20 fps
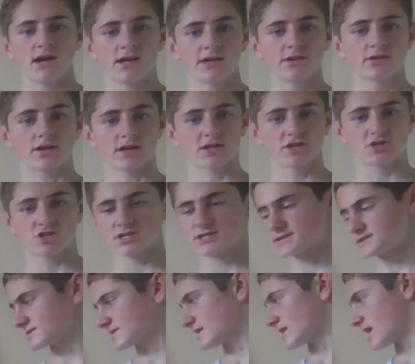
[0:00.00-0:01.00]
you can
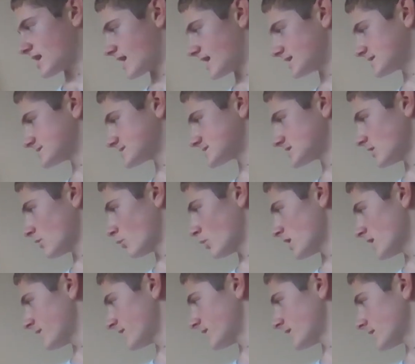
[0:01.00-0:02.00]
just answer
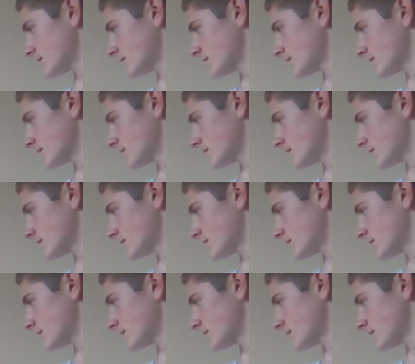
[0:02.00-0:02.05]
with